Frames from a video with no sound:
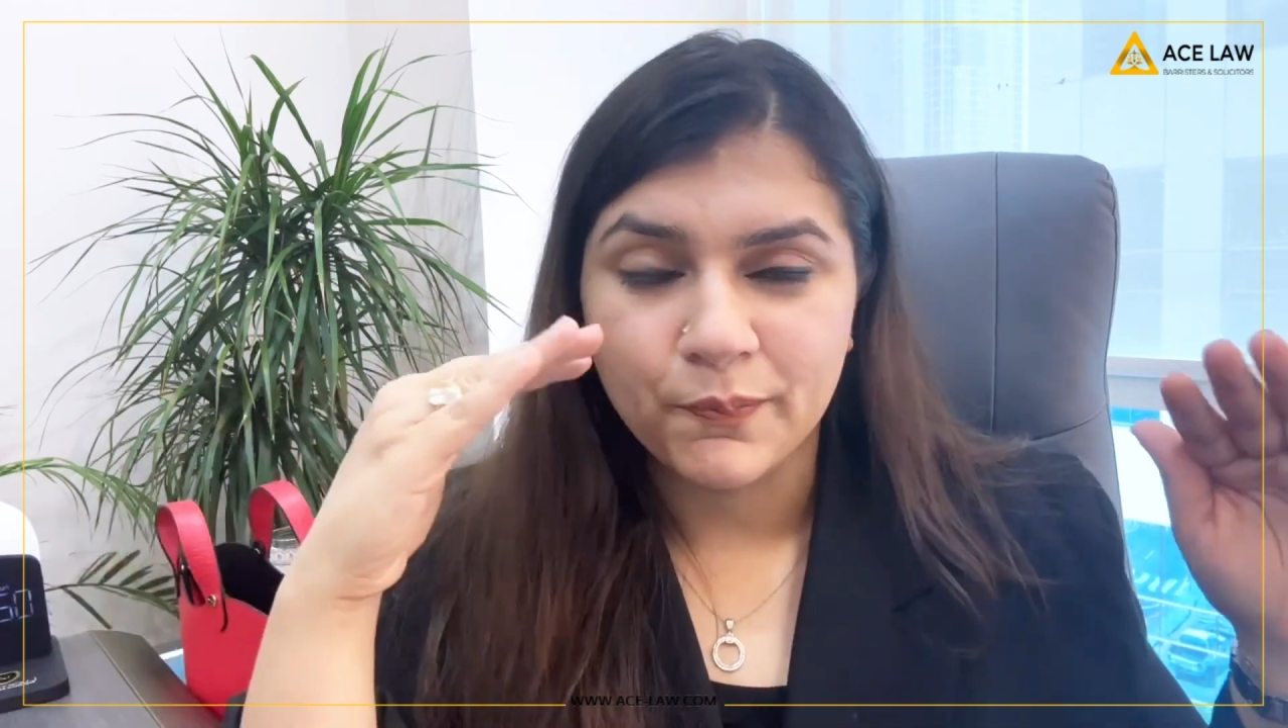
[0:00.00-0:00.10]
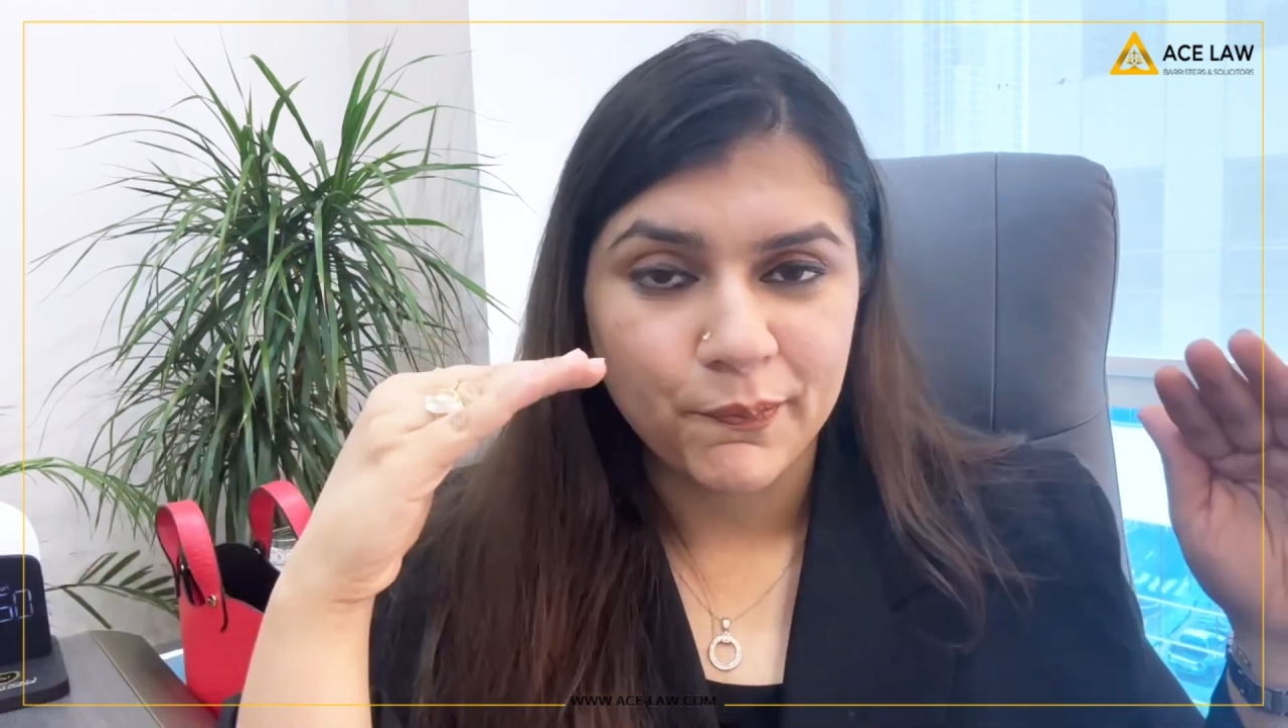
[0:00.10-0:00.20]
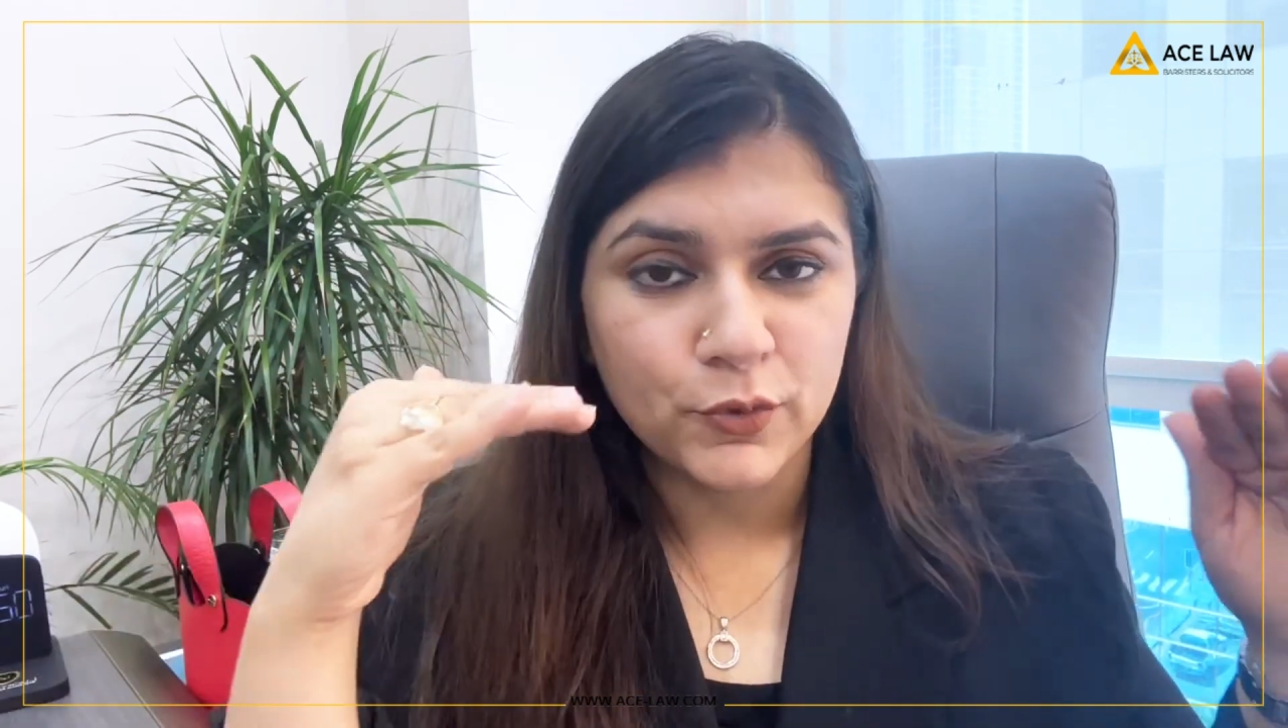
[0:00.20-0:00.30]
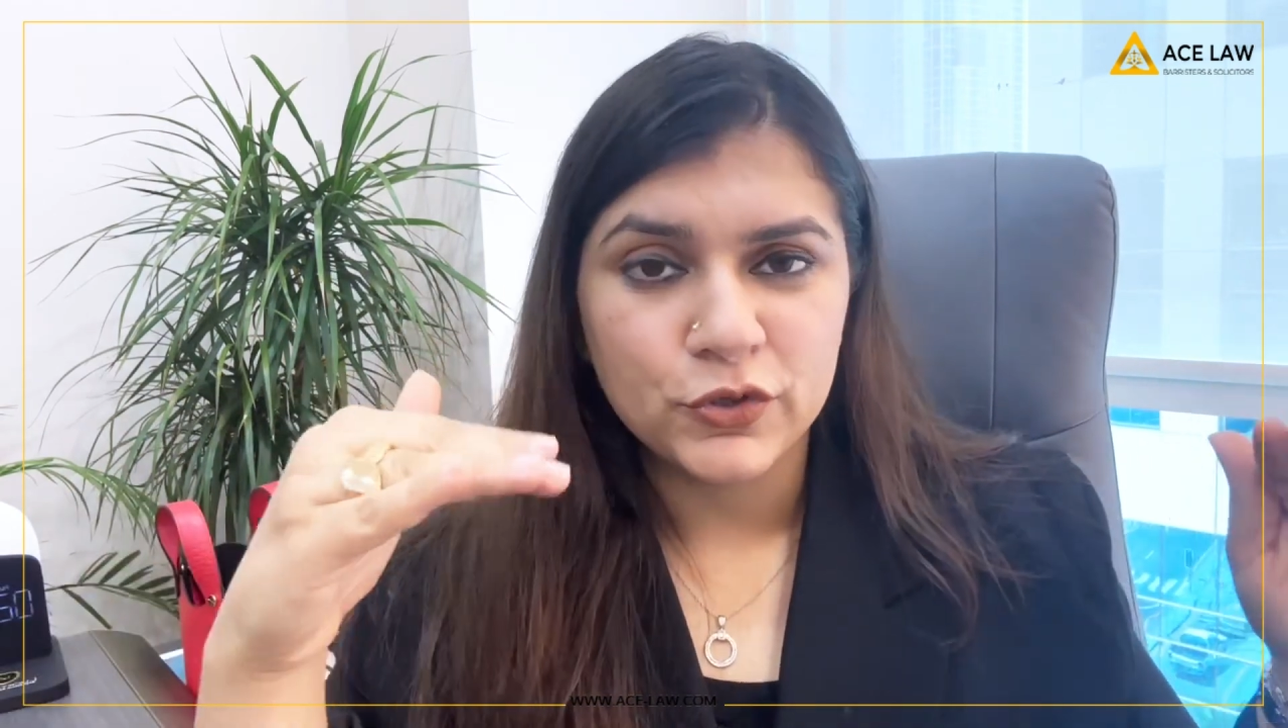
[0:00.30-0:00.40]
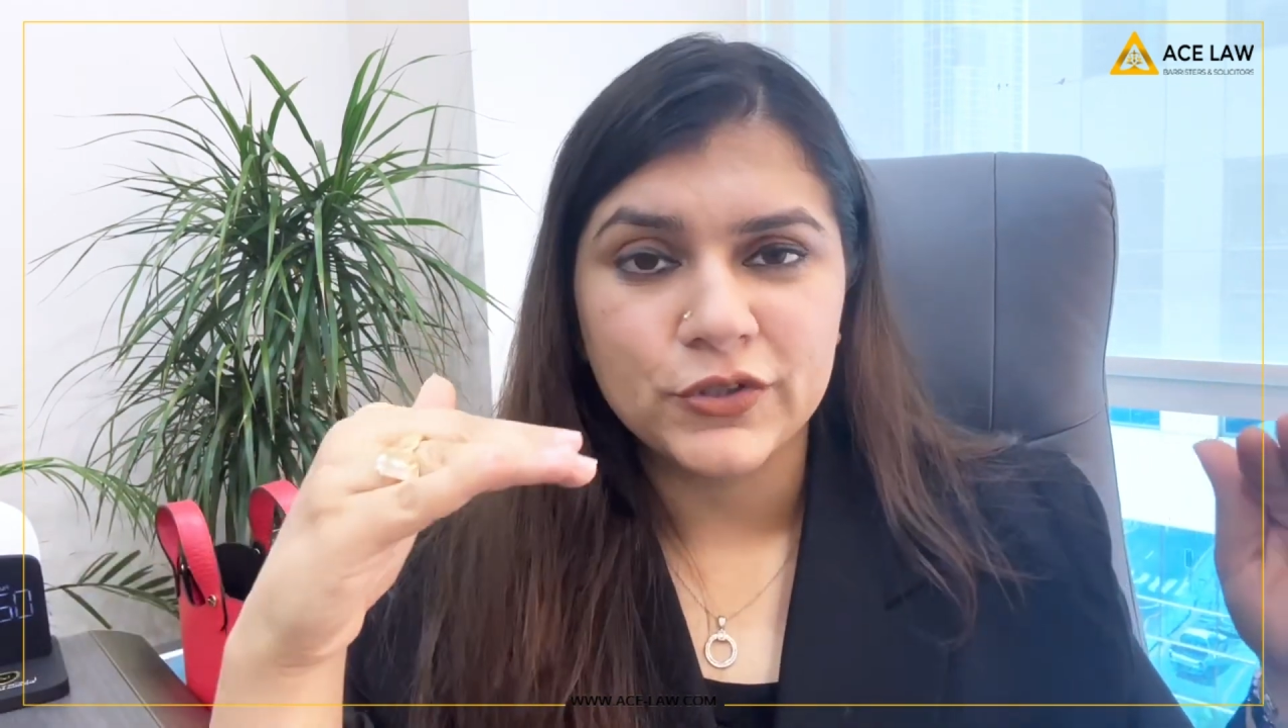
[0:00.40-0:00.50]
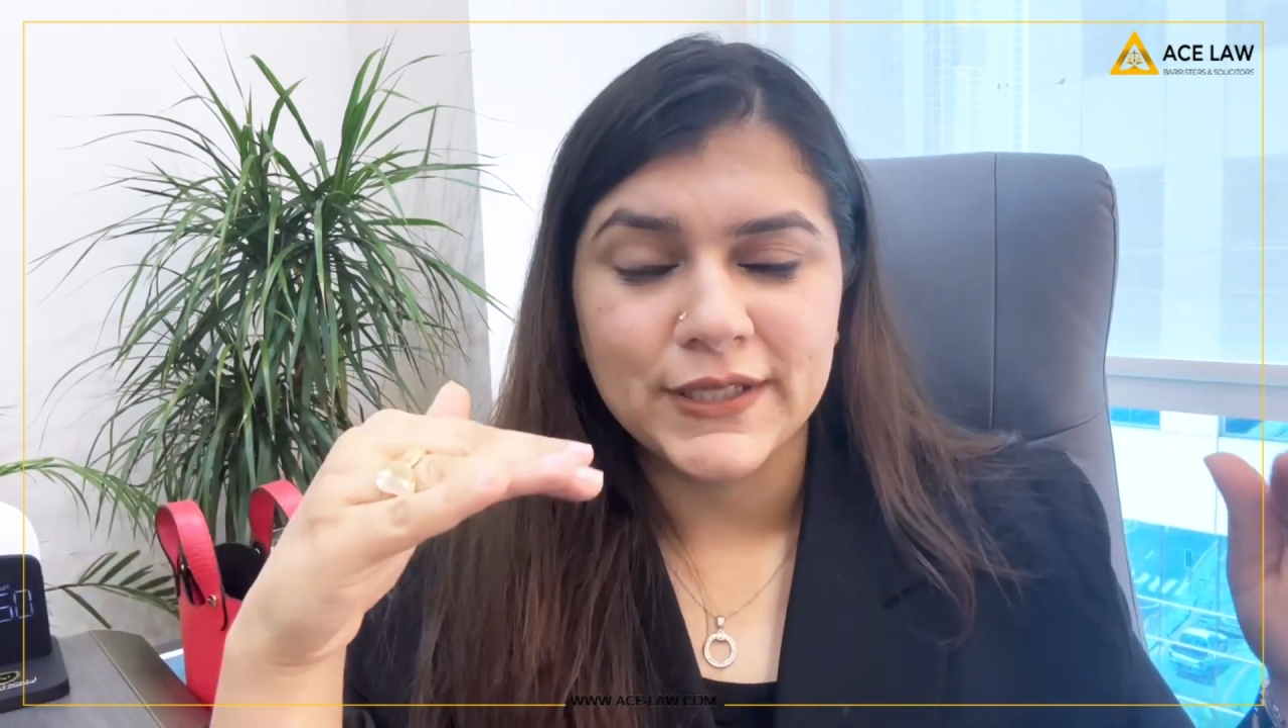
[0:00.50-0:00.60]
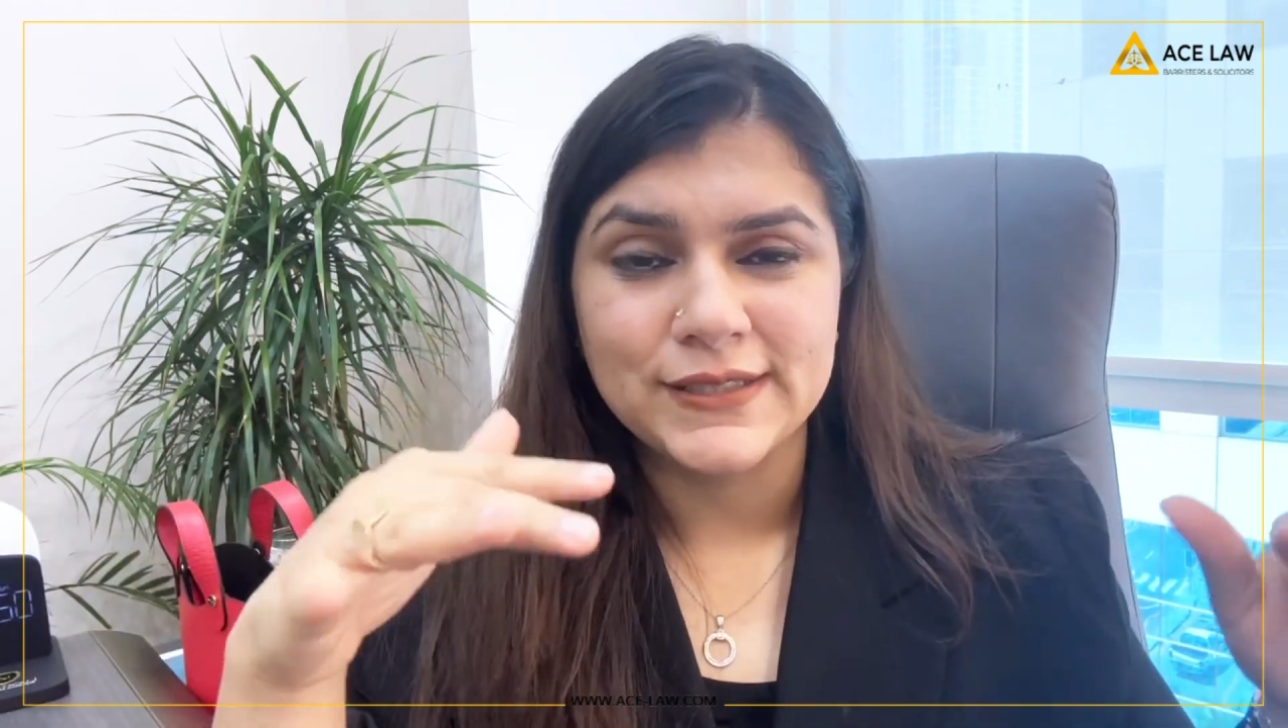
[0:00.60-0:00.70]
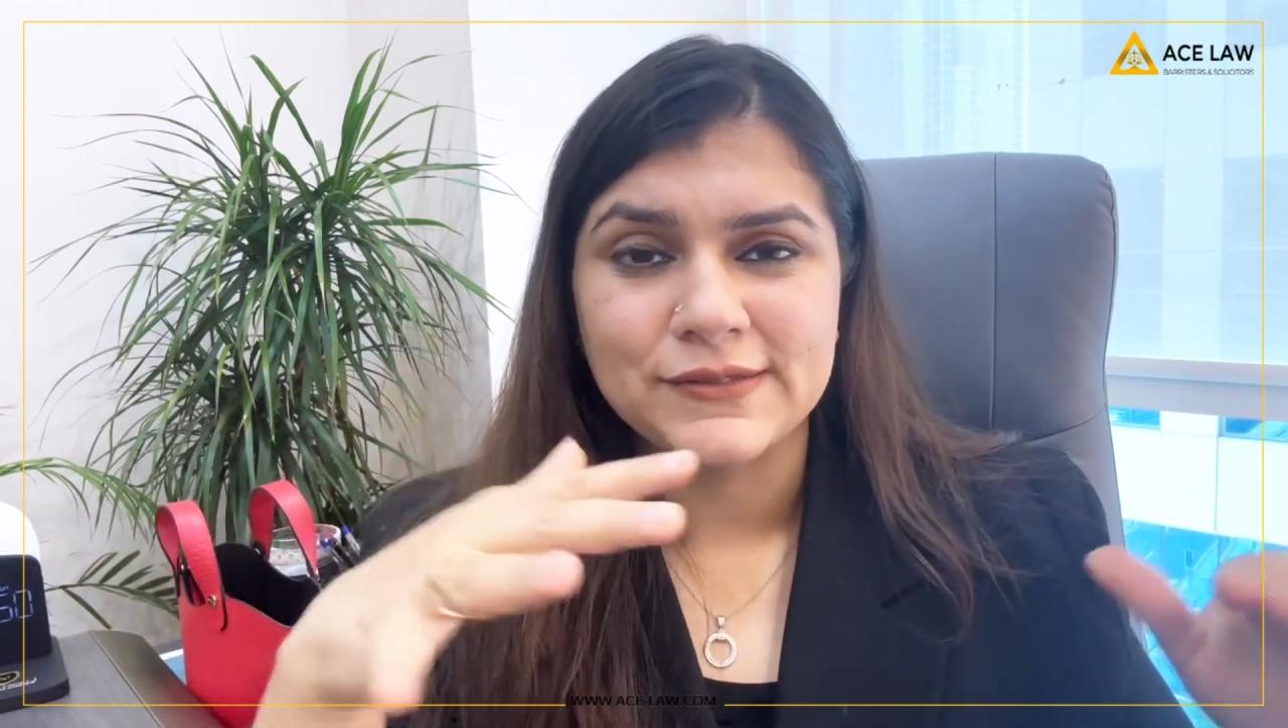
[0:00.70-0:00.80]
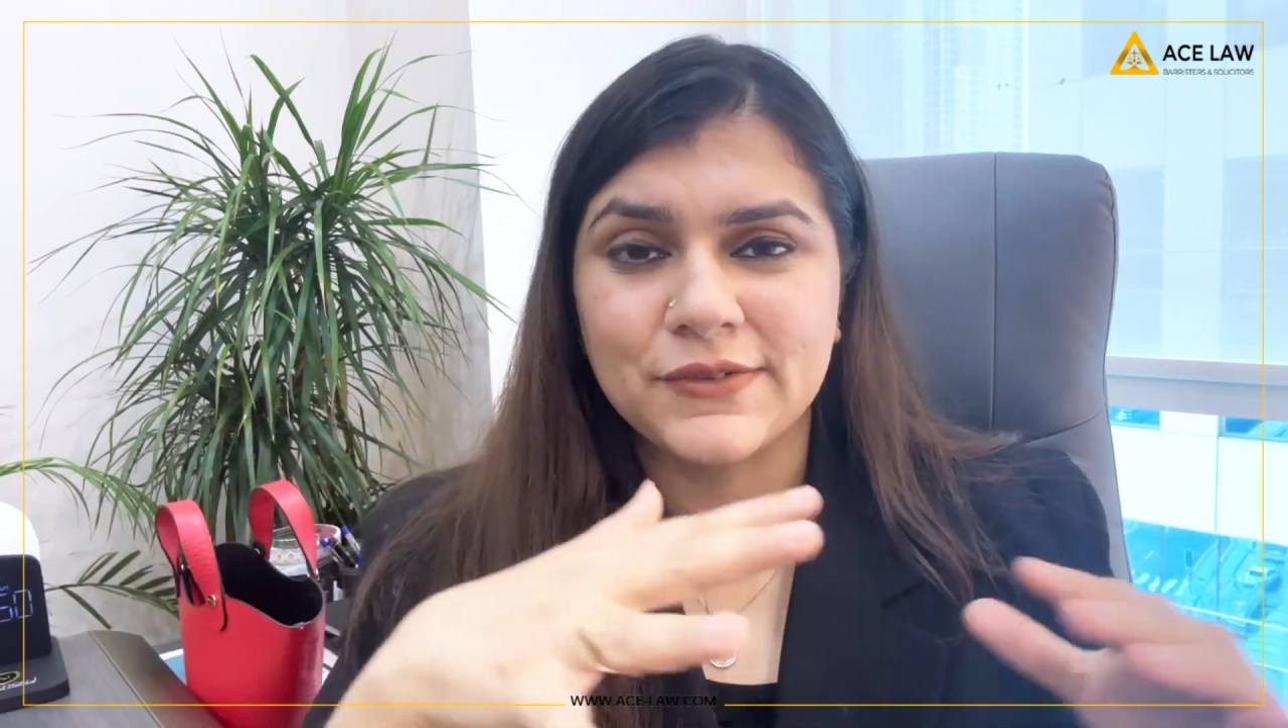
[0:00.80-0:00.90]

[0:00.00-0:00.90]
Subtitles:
both the things